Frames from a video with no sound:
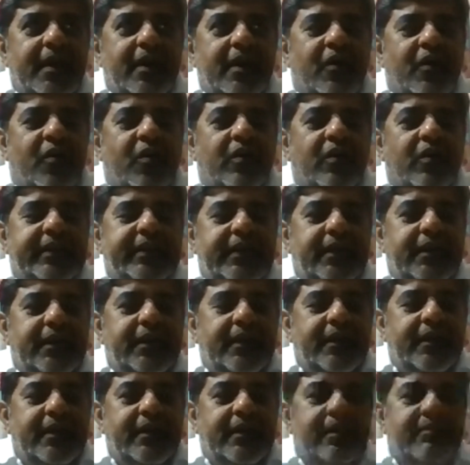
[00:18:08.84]
All
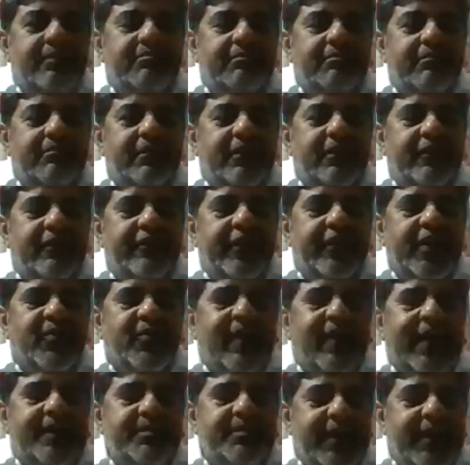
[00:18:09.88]
the
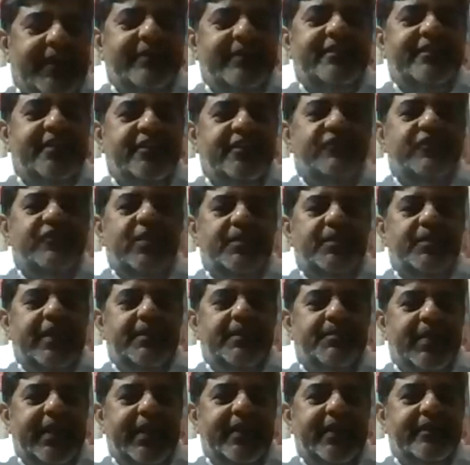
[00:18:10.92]
required medicines will be
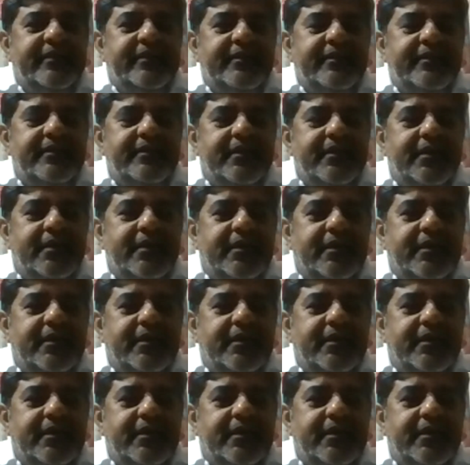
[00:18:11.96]
in place.